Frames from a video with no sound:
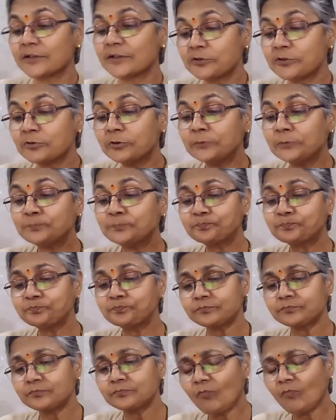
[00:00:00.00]
So
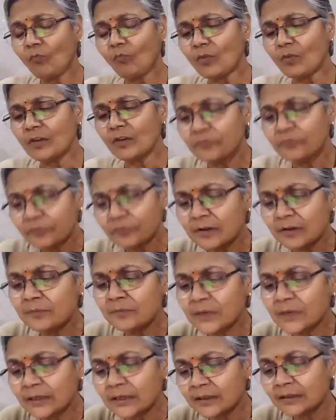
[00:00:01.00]

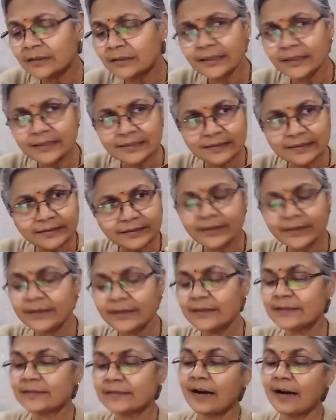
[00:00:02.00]
from these
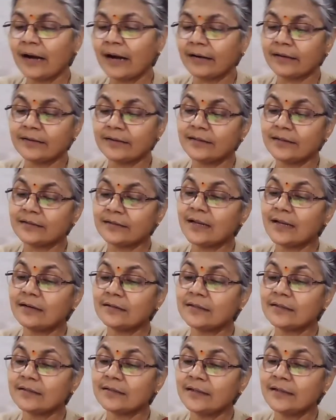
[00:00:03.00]
three strategies, that
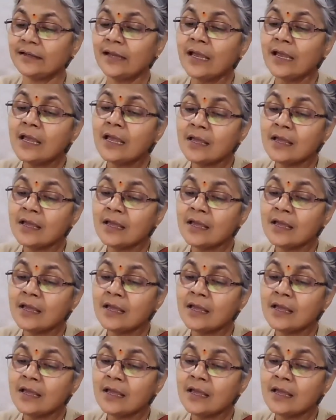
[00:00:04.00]
is the